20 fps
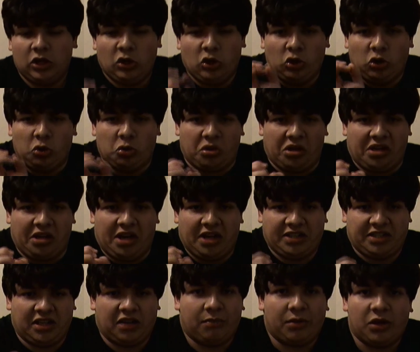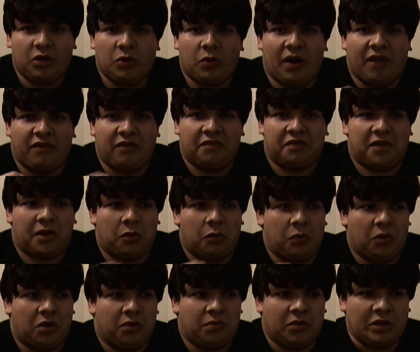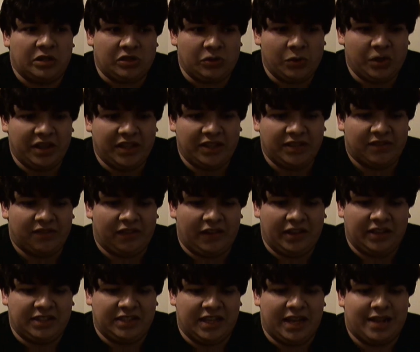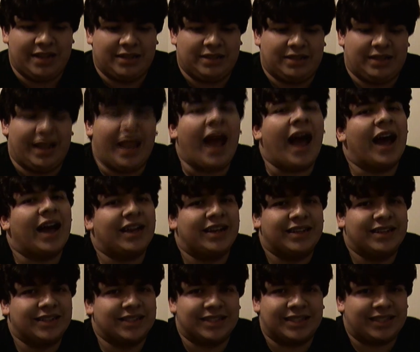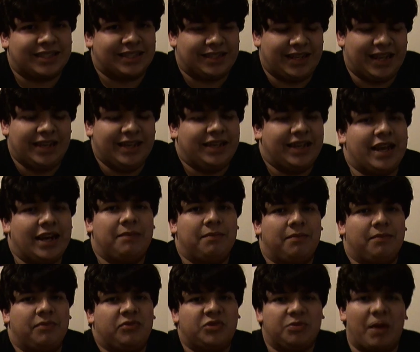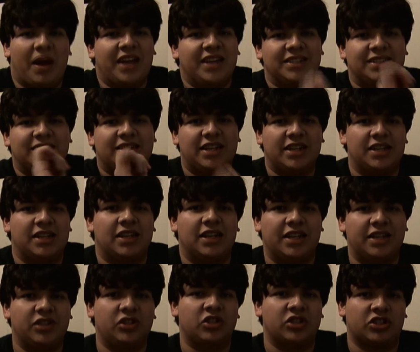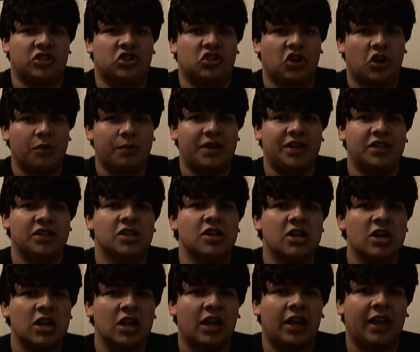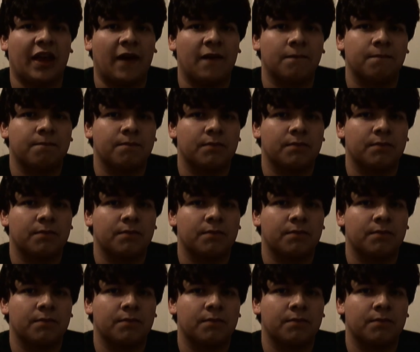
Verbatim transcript: You cannot tell me you haven't found one person who at least finds that kind of tingling, spine tingling, disturbing get.